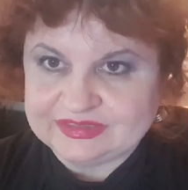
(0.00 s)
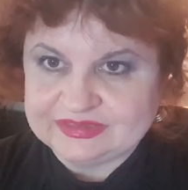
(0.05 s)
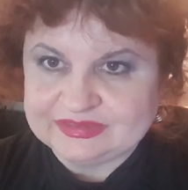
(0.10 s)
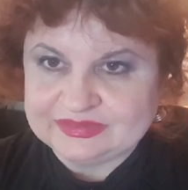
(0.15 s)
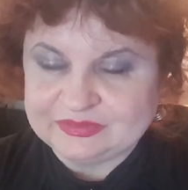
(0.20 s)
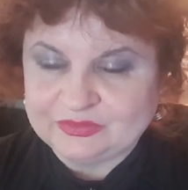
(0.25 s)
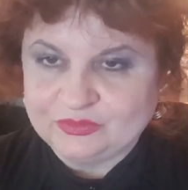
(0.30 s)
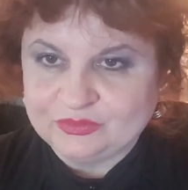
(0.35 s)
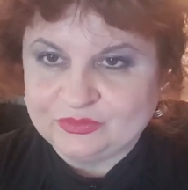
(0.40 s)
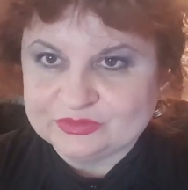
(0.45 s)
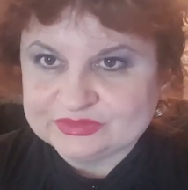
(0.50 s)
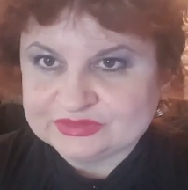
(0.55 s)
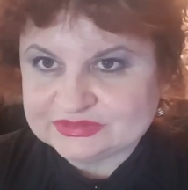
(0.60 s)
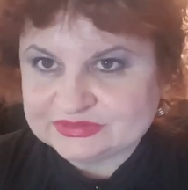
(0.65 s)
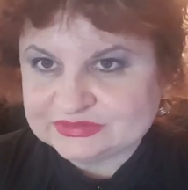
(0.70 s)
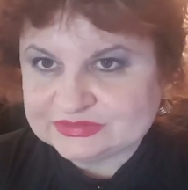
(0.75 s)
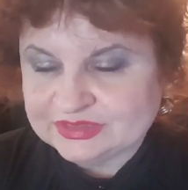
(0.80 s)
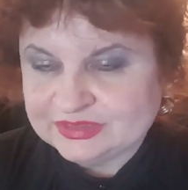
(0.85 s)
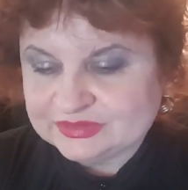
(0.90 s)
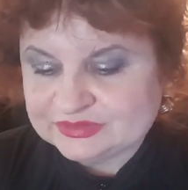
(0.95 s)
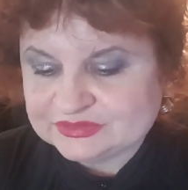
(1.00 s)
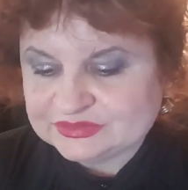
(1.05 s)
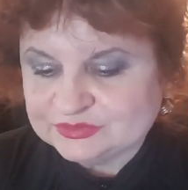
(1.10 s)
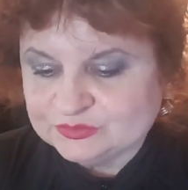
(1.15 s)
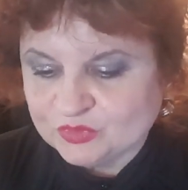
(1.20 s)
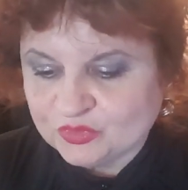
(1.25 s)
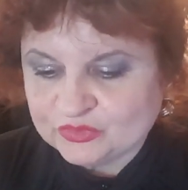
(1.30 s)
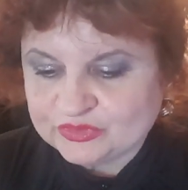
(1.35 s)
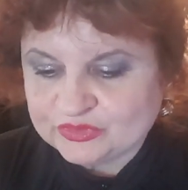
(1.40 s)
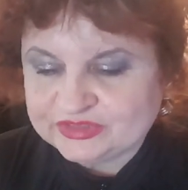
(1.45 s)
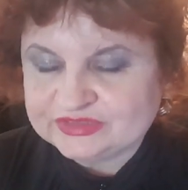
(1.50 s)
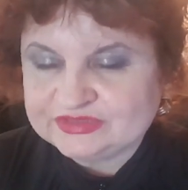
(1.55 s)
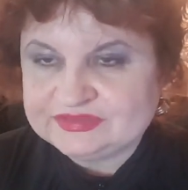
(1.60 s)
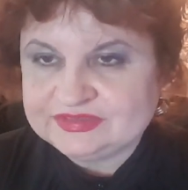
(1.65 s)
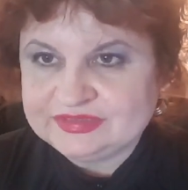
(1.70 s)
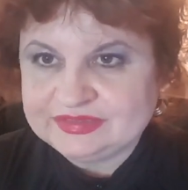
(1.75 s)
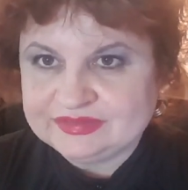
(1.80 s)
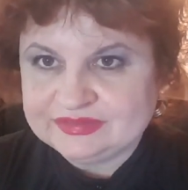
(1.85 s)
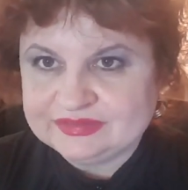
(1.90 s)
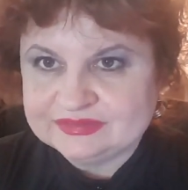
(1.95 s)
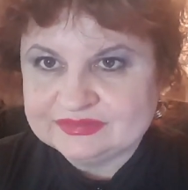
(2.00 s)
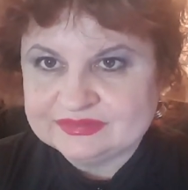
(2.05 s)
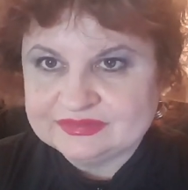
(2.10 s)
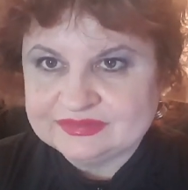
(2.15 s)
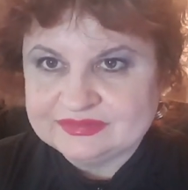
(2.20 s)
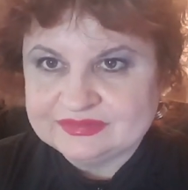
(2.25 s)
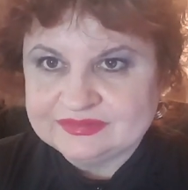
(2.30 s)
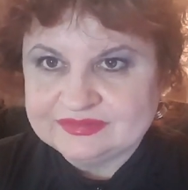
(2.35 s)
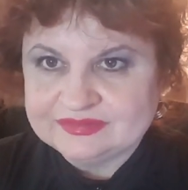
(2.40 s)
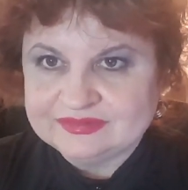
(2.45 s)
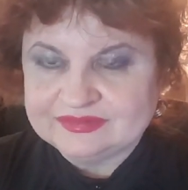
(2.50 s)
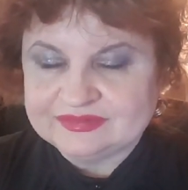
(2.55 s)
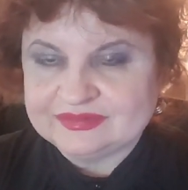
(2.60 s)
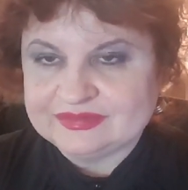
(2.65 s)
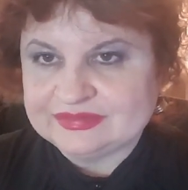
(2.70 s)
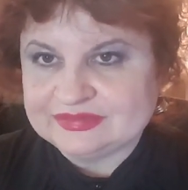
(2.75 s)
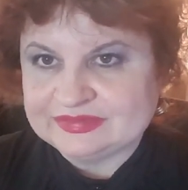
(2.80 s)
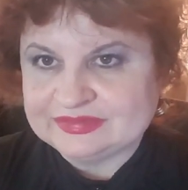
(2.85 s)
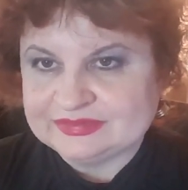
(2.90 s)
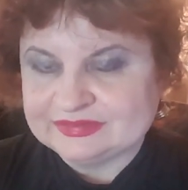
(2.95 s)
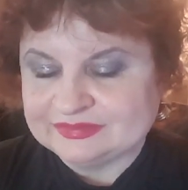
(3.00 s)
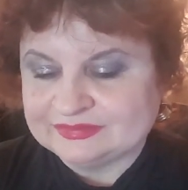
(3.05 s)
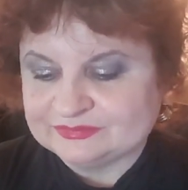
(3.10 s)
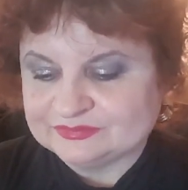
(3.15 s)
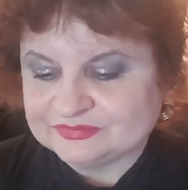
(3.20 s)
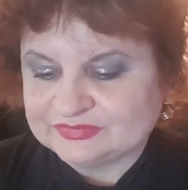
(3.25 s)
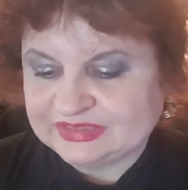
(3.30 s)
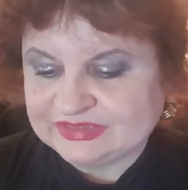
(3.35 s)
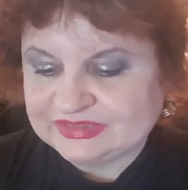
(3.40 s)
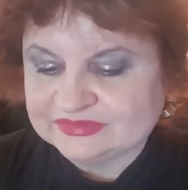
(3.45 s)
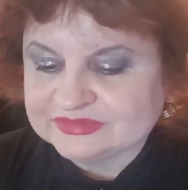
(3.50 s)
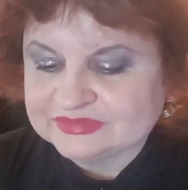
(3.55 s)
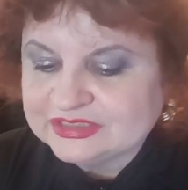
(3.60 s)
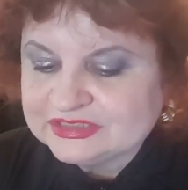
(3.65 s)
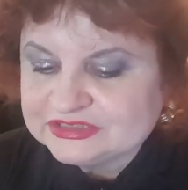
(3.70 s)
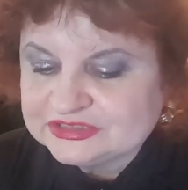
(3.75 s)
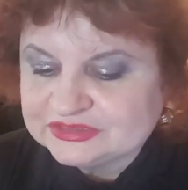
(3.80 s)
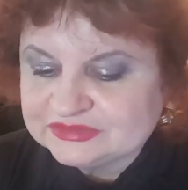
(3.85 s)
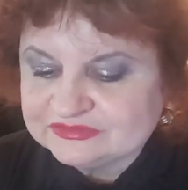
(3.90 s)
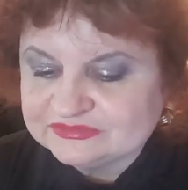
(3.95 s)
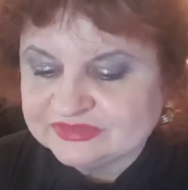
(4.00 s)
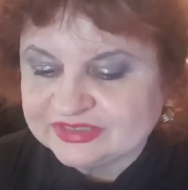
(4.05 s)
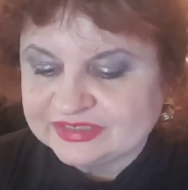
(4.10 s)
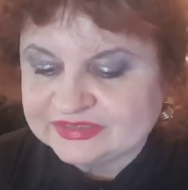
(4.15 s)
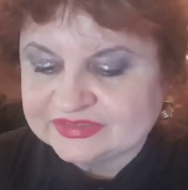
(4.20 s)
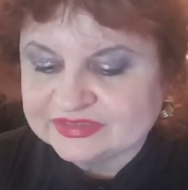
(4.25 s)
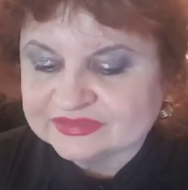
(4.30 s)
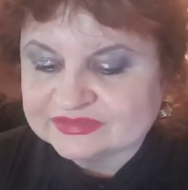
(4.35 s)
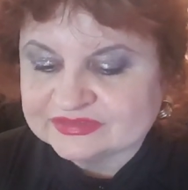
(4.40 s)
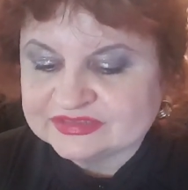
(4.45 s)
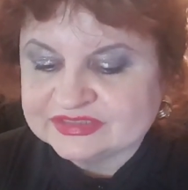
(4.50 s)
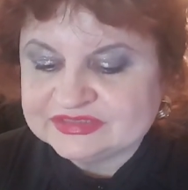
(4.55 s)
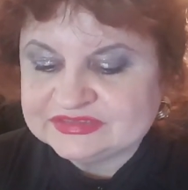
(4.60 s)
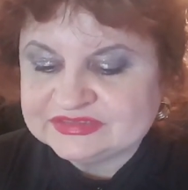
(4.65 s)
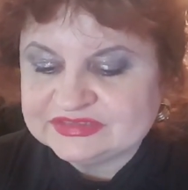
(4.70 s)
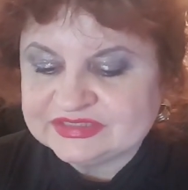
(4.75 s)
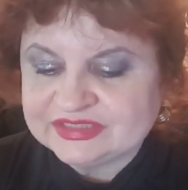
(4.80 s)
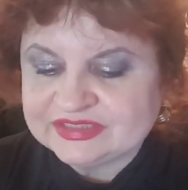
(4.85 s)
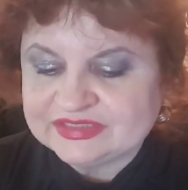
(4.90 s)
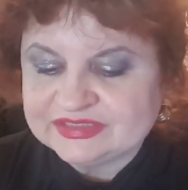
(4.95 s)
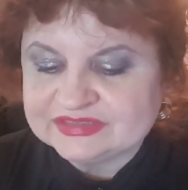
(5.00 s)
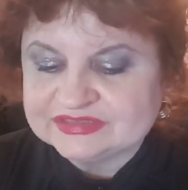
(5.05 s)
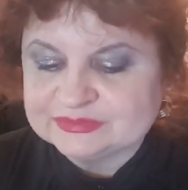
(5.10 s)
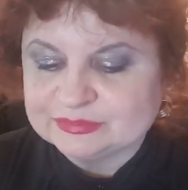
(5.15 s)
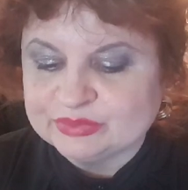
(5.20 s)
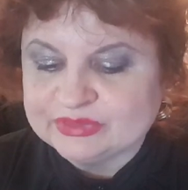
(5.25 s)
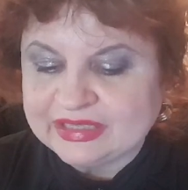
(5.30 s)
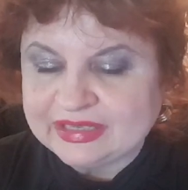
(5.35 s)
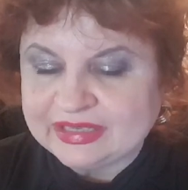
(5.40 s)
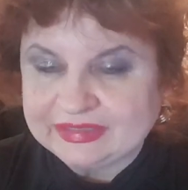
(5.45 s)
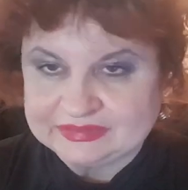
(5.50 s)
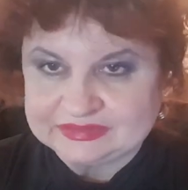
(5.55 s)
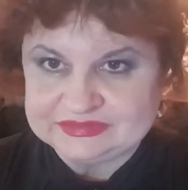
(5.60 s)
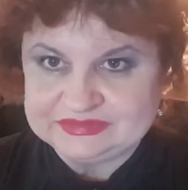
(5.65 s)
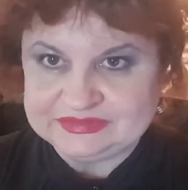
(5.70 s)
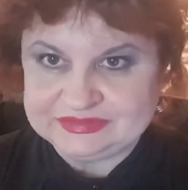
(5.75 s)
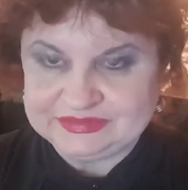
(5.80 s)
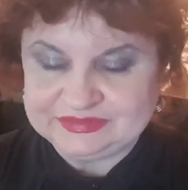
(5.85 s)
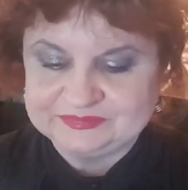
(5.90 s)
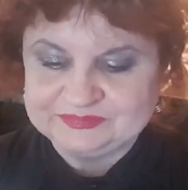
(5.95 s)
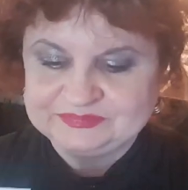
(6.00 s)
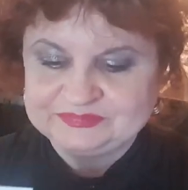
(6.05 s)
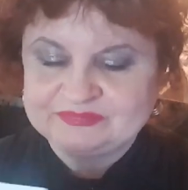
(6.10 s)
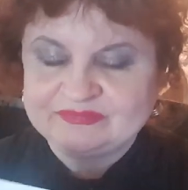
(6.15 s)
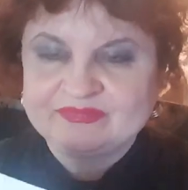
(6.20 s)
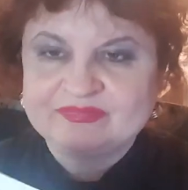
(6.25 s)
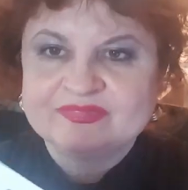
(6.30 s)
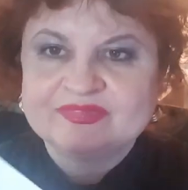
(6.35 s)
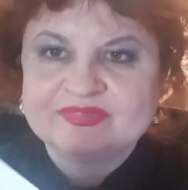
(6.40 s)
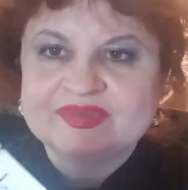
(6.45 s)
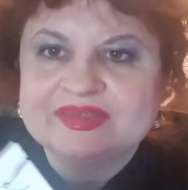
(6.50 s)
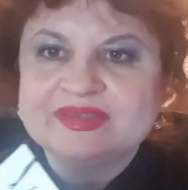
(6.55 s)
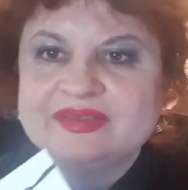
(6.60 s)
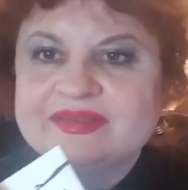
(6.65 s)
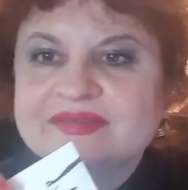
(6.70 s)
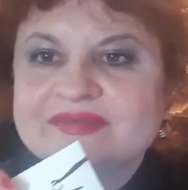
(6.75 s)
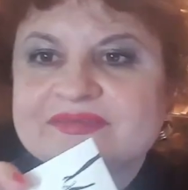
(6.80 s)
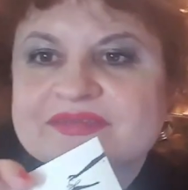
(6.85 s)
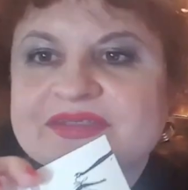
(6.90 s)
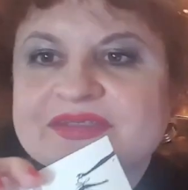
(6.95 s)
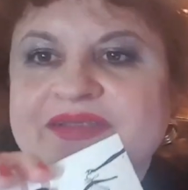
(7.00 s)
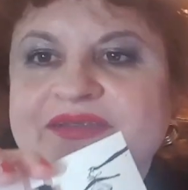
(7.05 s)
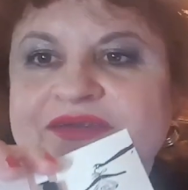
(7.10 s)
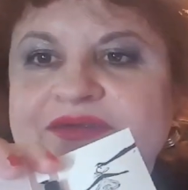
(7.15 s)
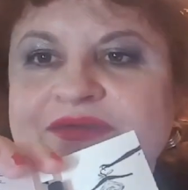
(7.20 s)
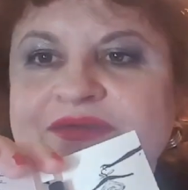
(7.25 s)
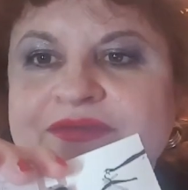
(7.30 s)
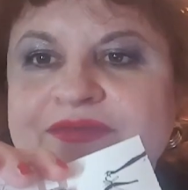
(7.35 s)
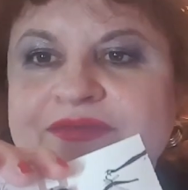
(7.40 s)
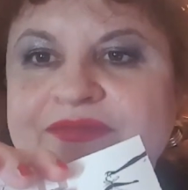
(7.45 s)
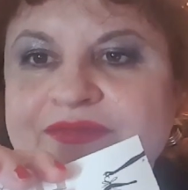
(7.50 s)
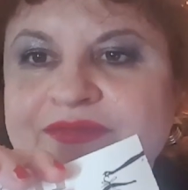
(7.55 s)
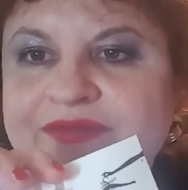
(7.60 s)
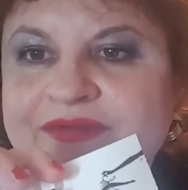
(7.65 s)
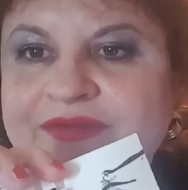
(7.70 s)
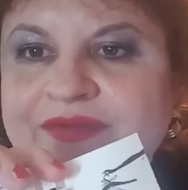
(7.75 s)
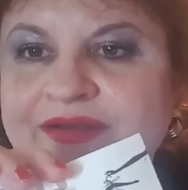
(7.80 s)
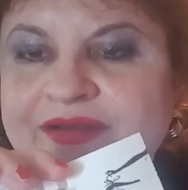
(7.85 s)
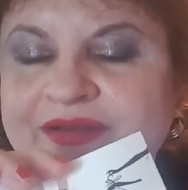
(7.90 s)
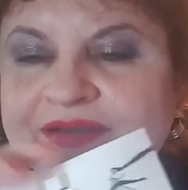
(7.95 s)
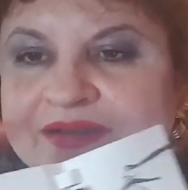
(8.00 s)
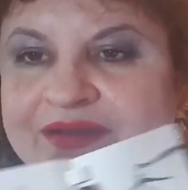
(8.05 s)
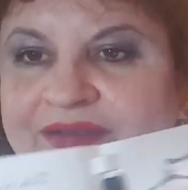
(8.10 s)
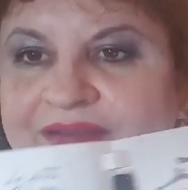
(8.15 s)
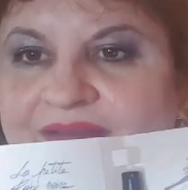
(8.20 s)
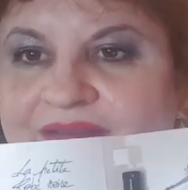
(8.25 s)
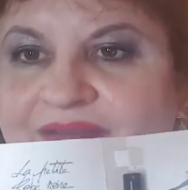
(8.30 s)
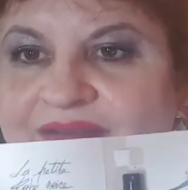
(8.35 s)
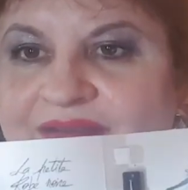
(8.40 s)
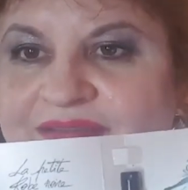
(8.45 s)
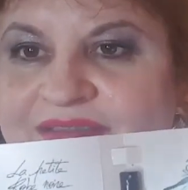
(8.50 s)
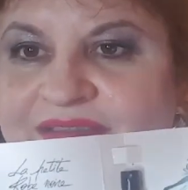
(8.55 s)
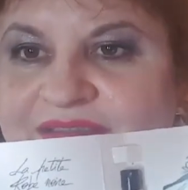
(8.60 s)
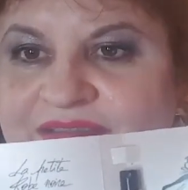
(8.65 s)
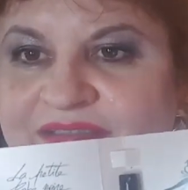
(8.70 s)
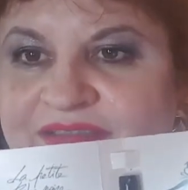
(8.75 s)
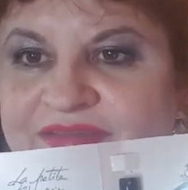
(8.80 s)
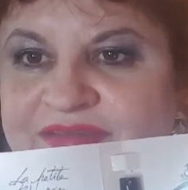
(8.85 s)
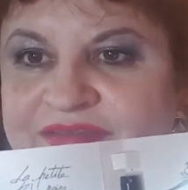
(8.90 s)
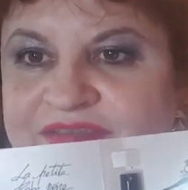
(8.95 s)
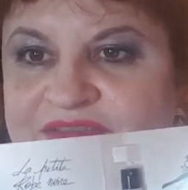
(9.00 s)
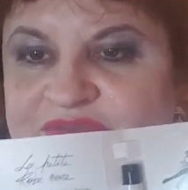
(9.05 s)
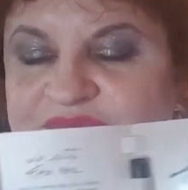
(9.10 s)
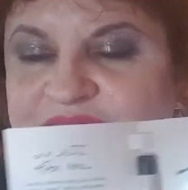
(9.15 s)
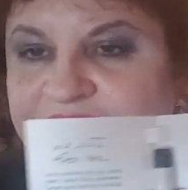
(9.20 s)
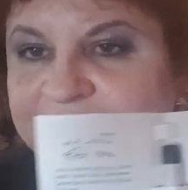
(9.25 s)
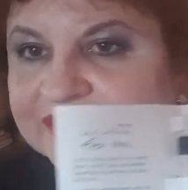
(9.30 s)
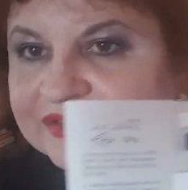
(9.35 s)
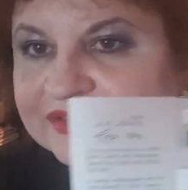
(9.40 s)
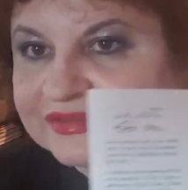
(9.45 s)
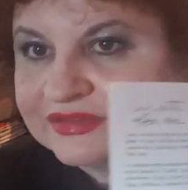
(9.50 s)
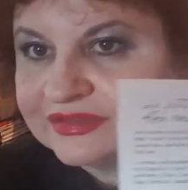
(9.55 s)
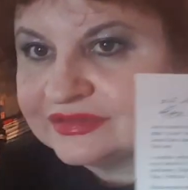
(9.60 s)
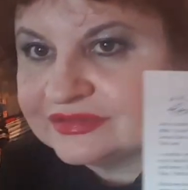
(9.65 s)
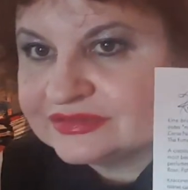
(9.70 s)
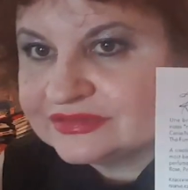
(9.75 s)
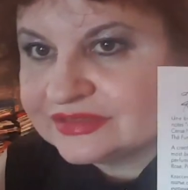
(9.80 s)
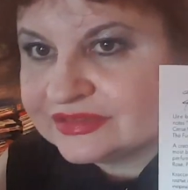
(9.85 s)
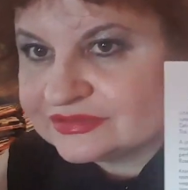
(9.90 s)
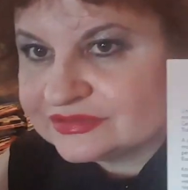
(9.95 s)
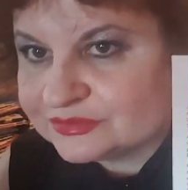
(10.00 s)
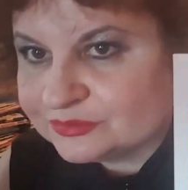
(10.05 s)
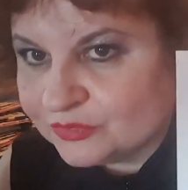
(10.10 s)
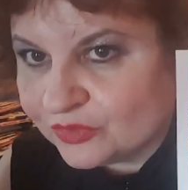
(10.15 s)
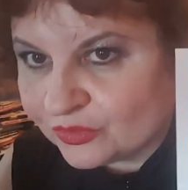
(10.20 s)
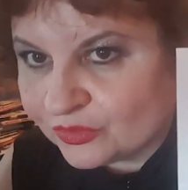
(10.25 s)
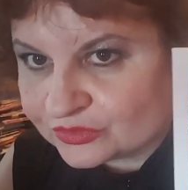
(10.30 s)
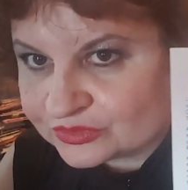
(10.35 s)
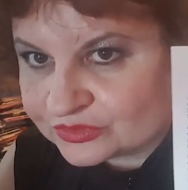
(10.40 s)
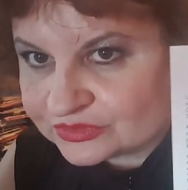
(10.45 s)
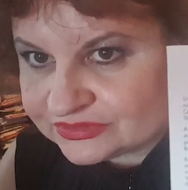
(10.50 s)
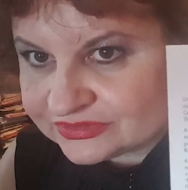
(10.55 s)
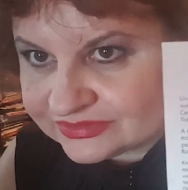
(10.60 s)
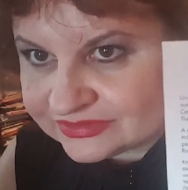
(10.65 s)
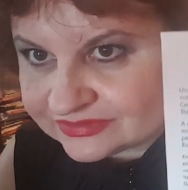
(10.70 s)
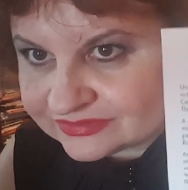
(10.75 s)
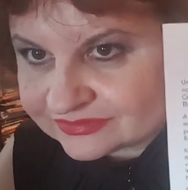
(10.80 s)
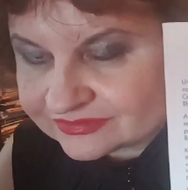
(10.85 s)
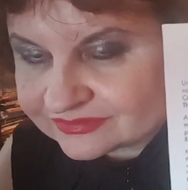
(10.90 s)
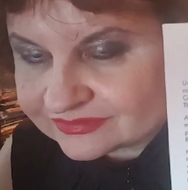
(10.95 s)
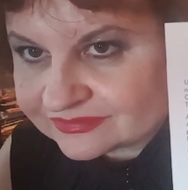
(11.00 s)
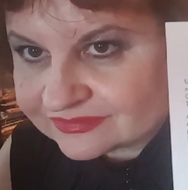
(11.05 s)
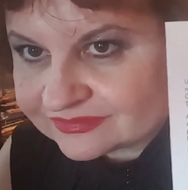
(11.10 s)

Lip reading: all this smoky tea, in Russian variant they say it's black tea here, and in English variant it says smoke tea.